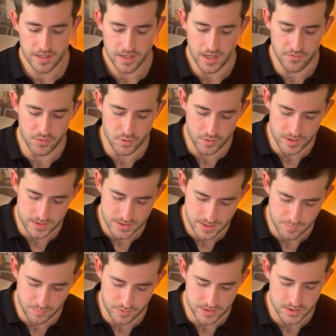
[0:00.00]
if you can
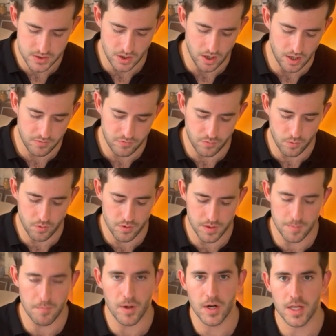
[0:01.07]
simply solve for the
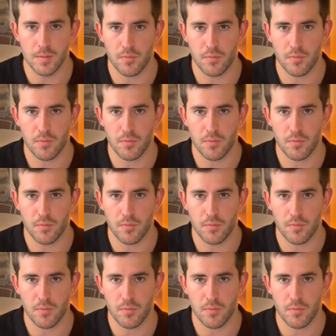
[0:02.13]
money